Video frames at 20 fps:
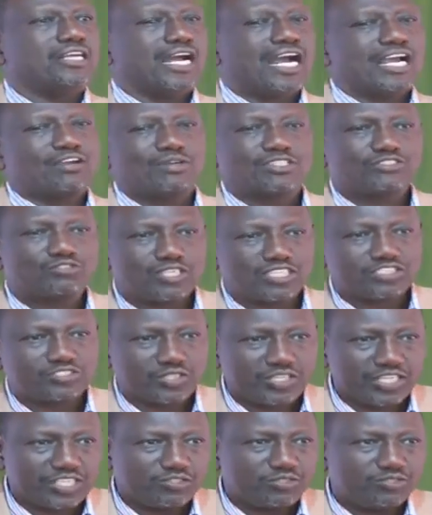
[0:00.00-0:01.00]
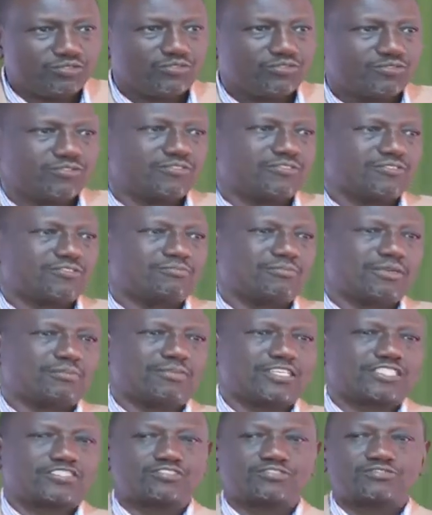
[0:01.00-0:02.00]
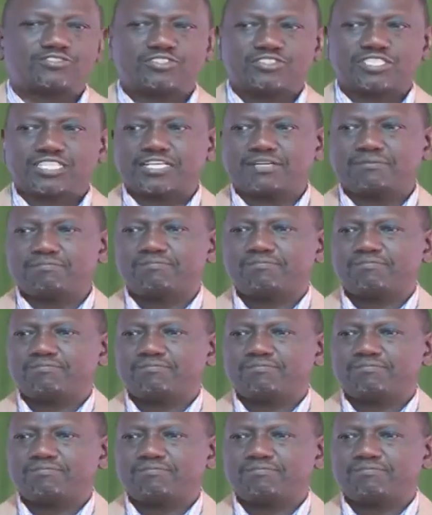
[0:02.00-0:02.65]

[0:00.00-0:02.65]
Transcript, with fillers: I want to assure you, members of UDM,